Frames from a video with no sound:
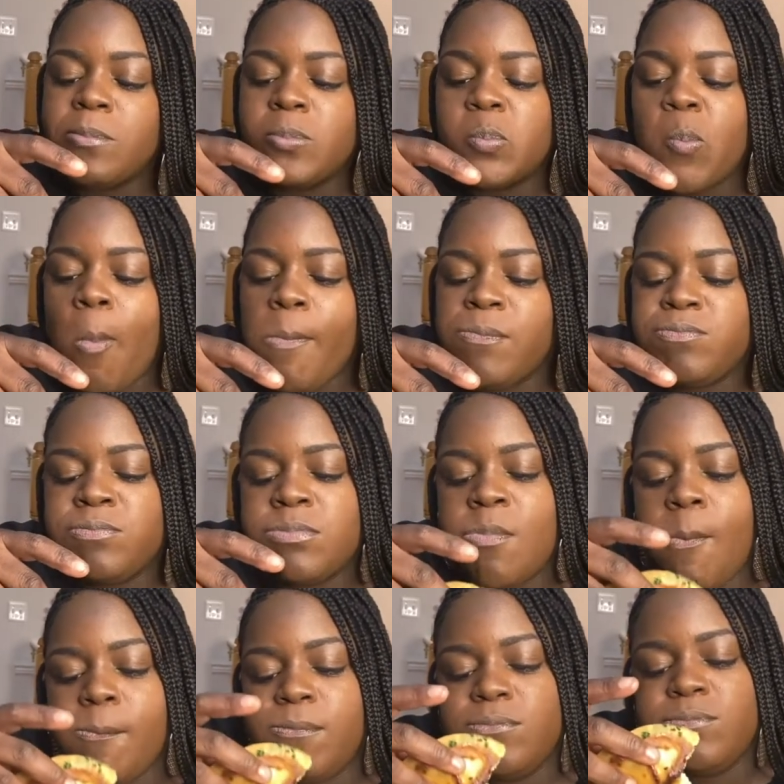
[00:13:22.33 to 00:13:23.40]
Mm.
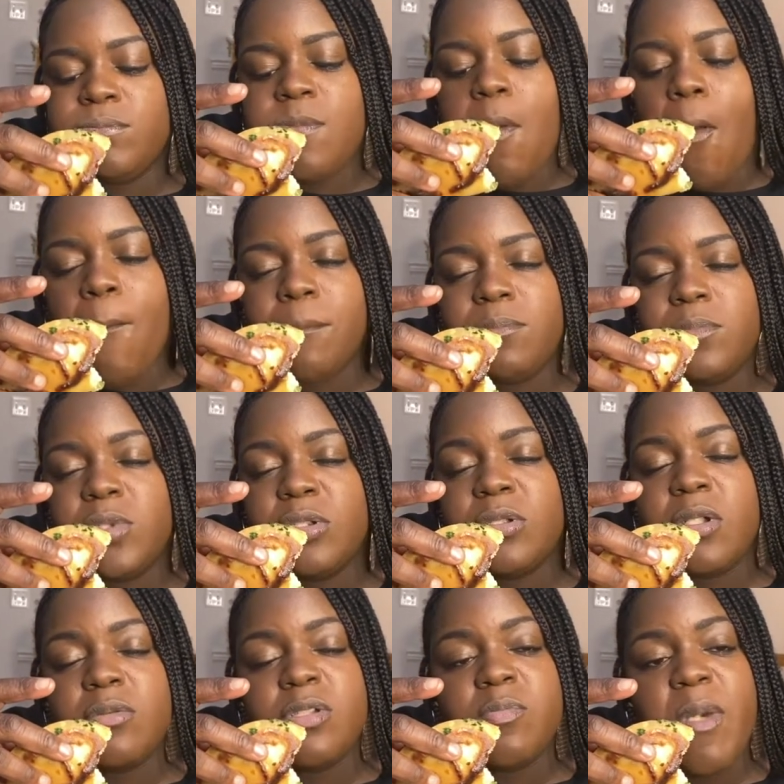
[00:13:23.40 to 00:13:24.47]
It's
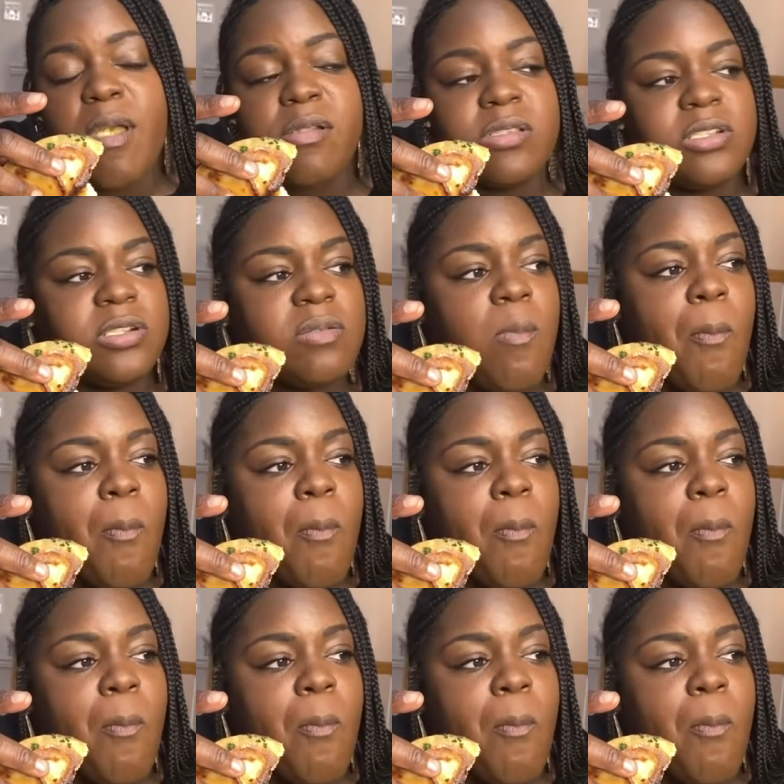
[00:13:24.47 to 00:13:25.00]
so spicy.